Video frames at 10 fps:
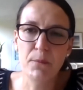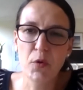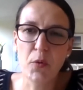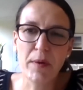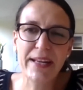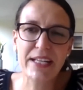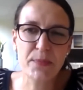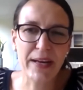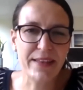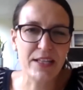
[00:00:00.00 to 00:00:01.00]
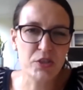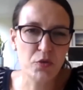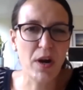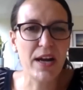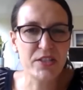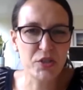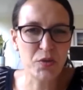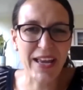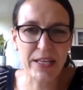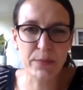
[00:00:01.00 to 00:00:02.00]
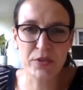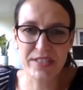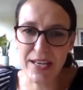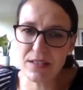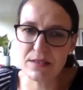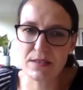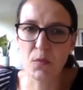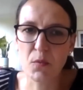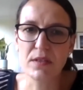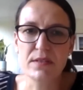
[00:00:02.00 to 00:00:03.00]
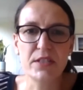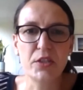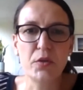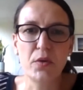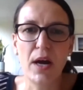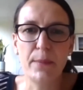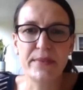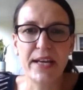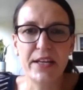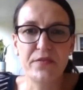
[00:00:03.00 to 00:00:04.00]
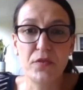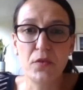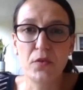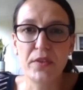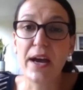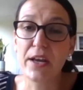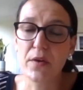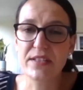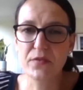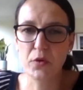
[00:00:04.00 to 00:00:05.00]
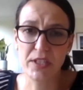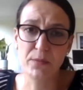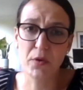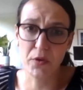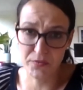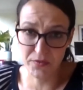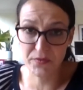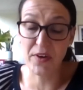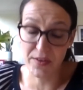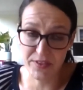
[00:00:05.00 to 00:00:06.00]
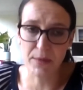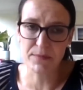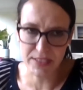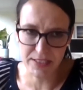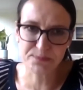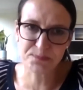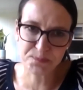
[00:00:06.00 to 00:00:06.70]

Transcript: We probably expect that to rise to 80% once the new update for the iOS 14.5 comes in.